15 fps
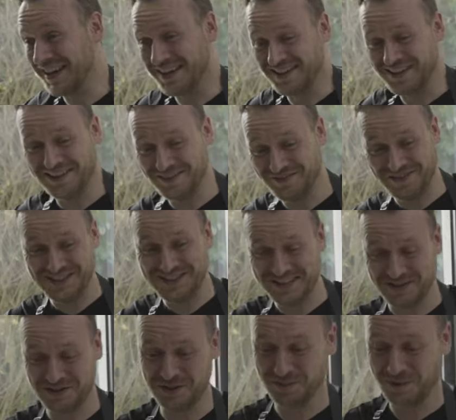like, it feels
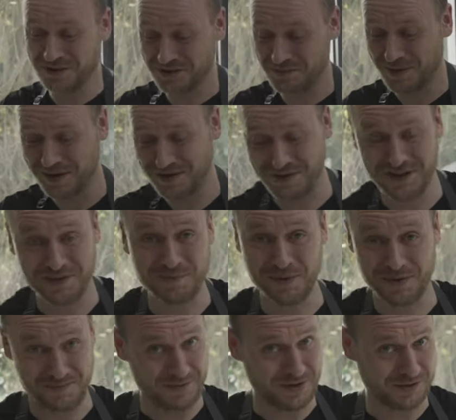like you're sponsored by Ooni,
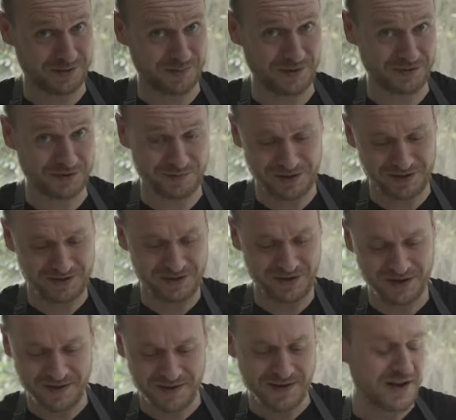but I'm not sponsored by Ooni.
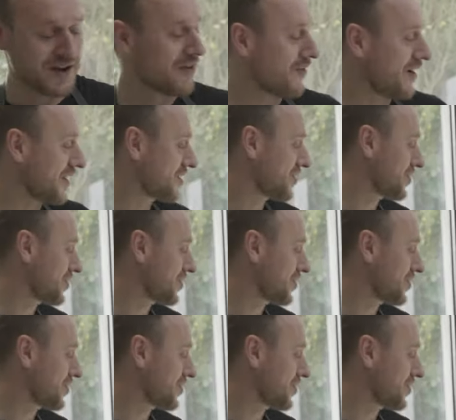Right,